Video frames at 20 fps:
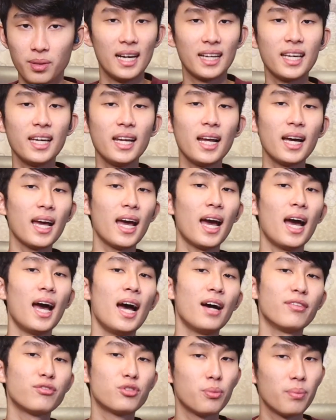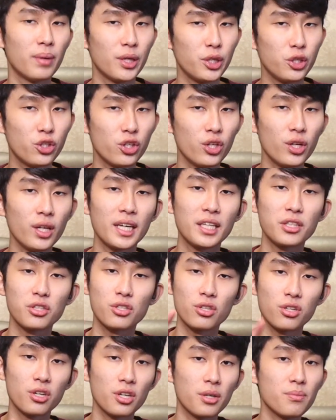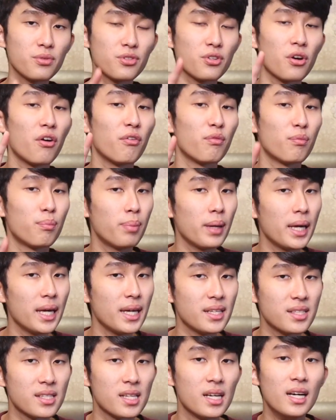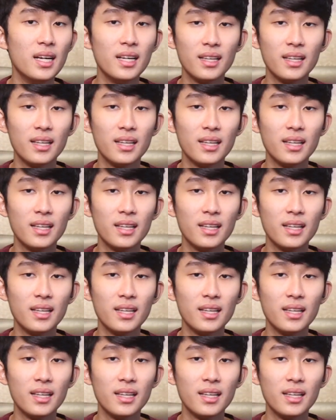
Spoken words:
Again, I have to mention, in terms of bass,